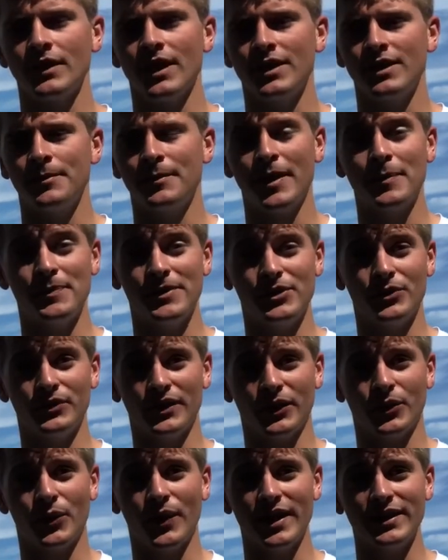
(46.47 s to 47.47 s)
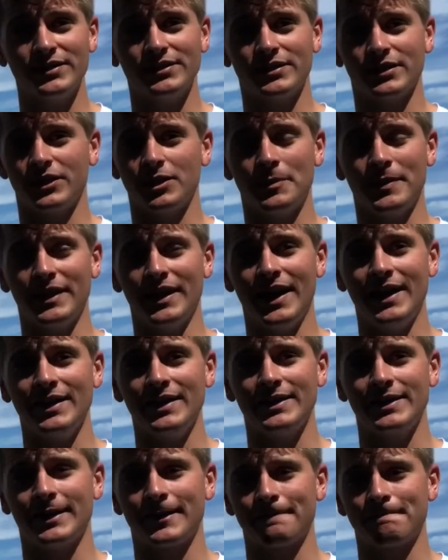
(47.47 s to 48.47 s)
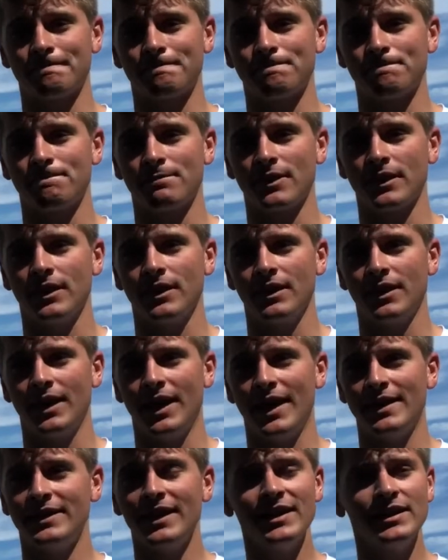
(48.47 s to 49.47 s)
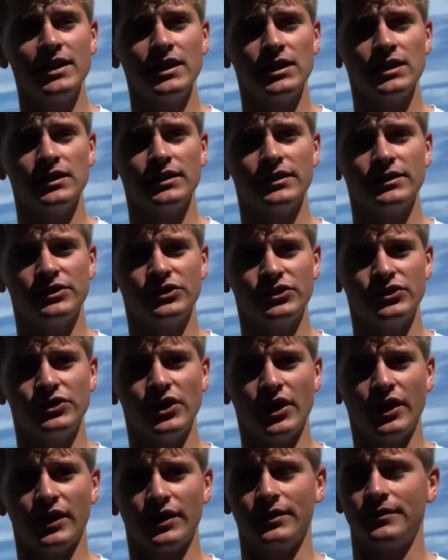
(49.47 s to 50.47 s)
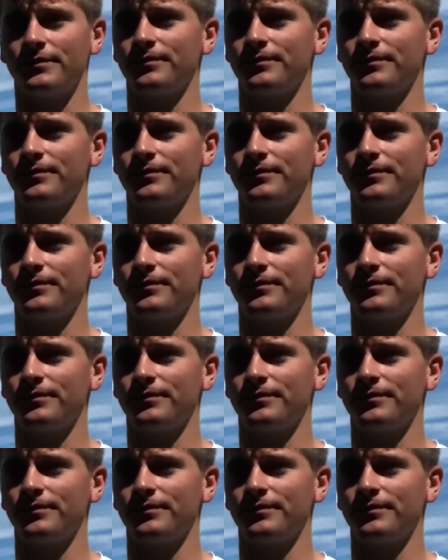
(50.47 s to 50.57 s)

It might be a request, it could be anything. And then they'll start,